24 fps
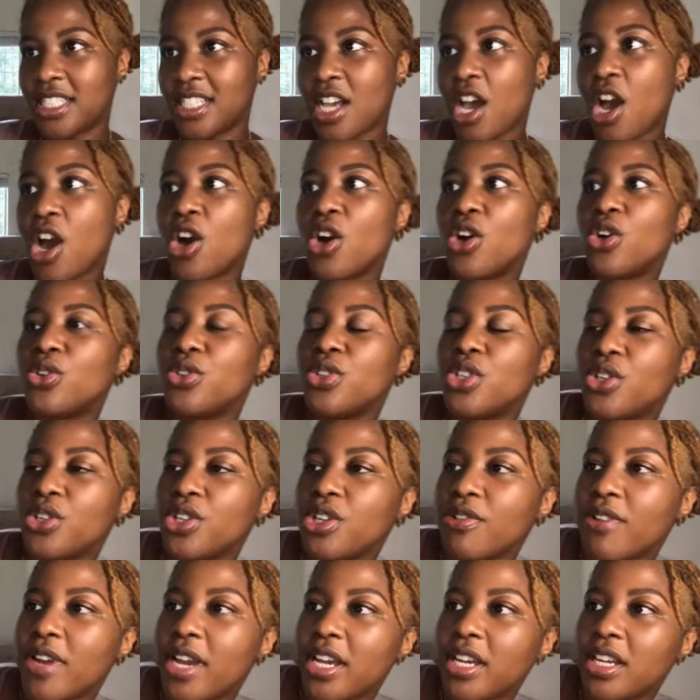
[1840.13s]
oh, no,
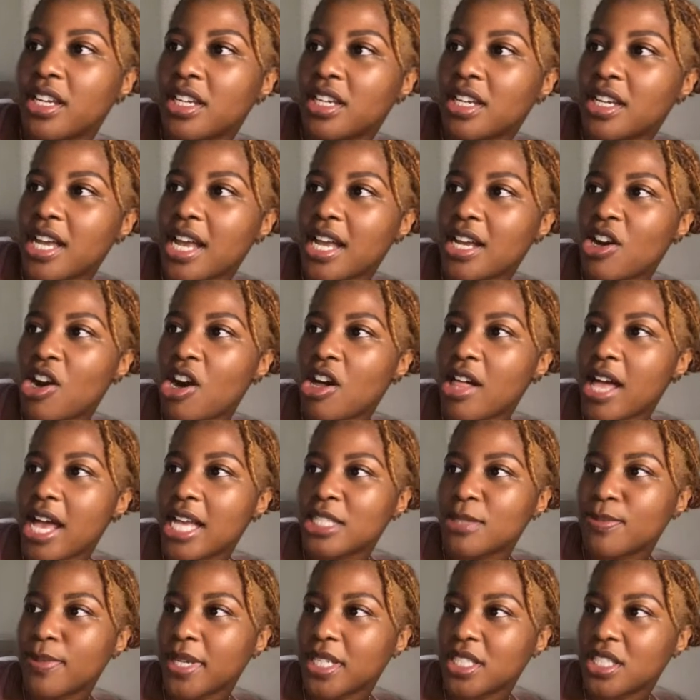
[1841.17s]
you're right. All
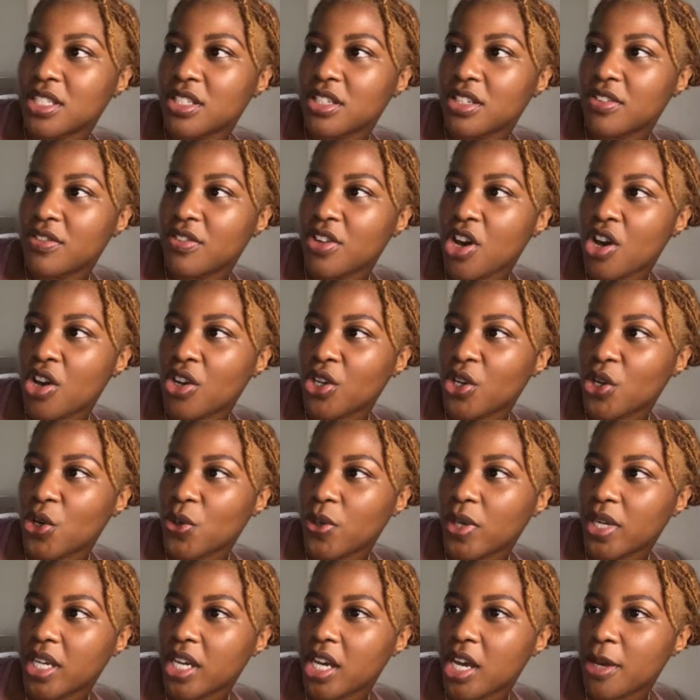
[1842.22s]
aspects of
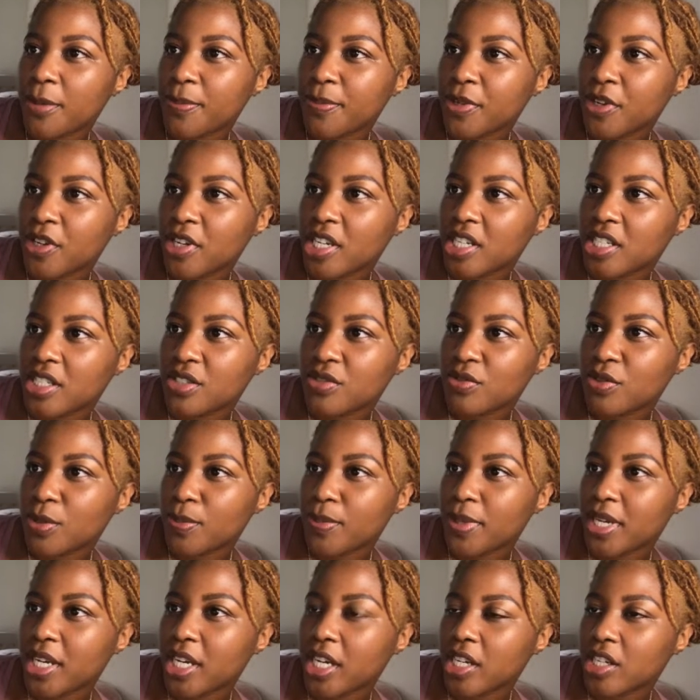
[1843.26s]
ongoing upgrades,
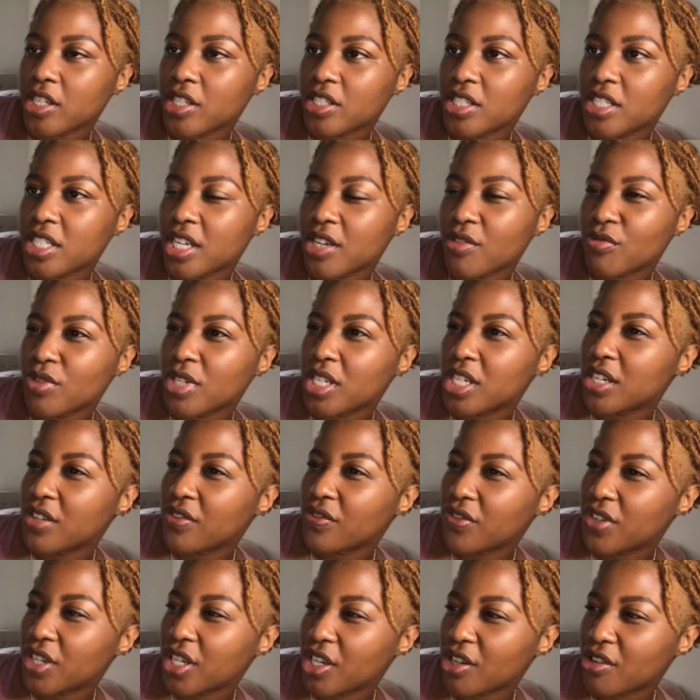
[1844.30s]
repairs, and
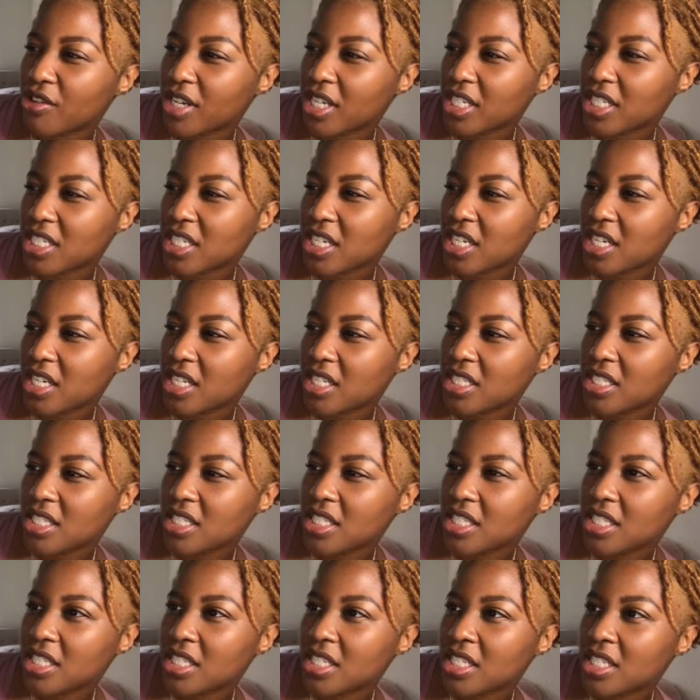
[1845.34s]
reconfigurations.